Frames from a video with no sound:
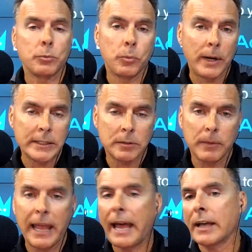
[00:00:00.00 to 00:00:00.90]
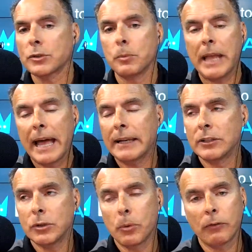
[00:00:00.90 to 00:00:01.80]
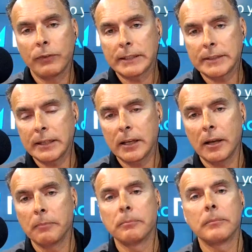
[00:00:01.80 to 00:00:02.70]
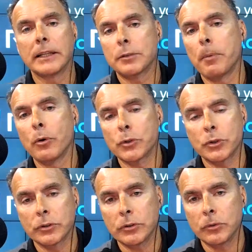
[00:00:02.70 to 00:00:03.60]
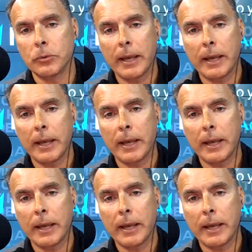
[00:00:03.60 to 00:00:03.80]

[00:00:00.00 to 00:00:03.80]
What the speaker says: we raised some cash, we added to our fixed income exposure to